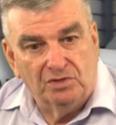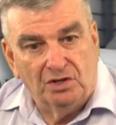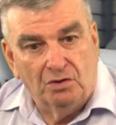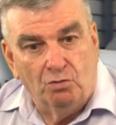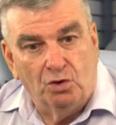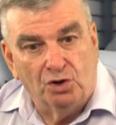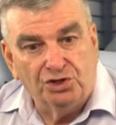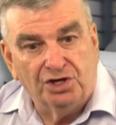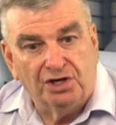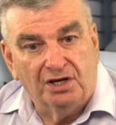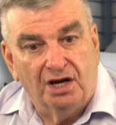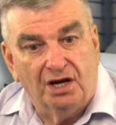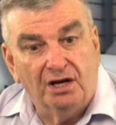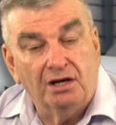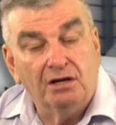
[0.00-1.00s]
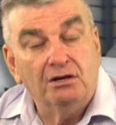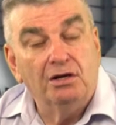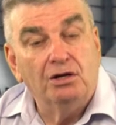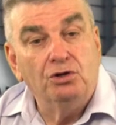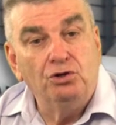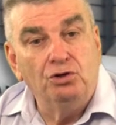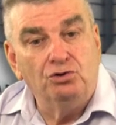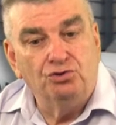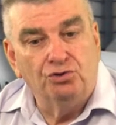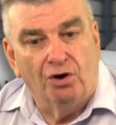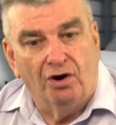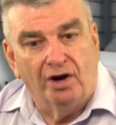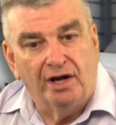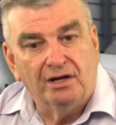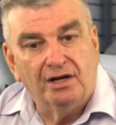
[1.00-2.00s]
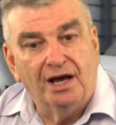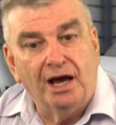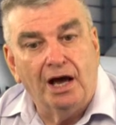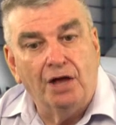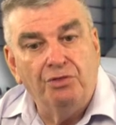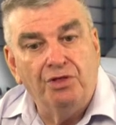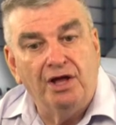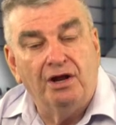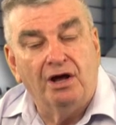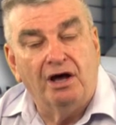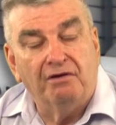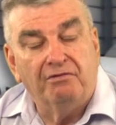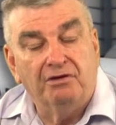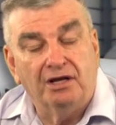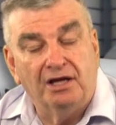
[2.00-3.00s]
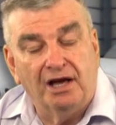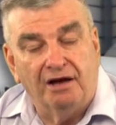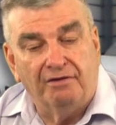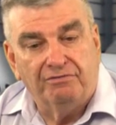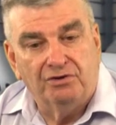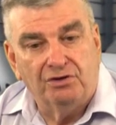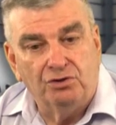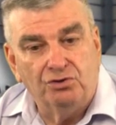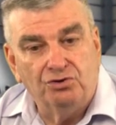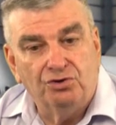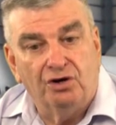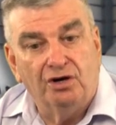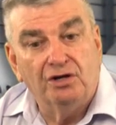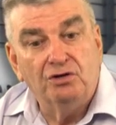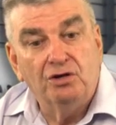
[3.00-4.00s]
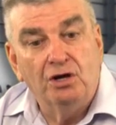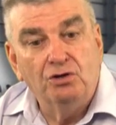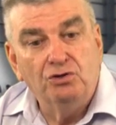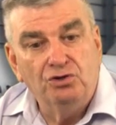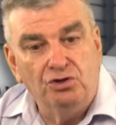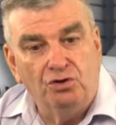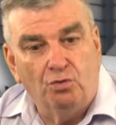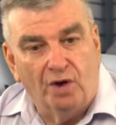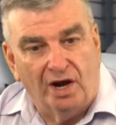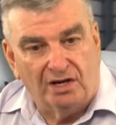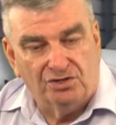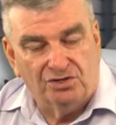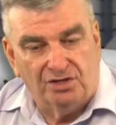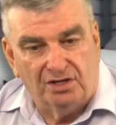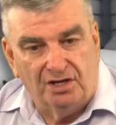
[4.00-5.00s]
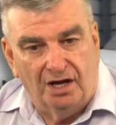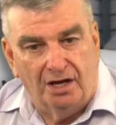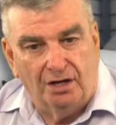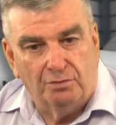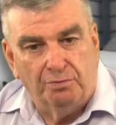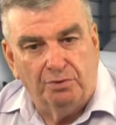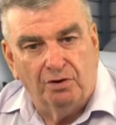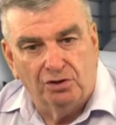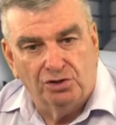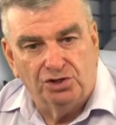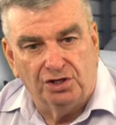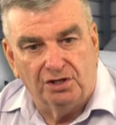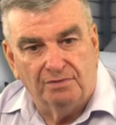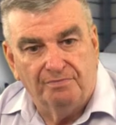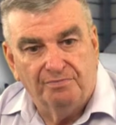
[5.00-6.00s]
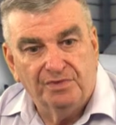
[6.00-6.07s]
wash a car, you dry it, and then only after you dry it, do you wax the car to polish it.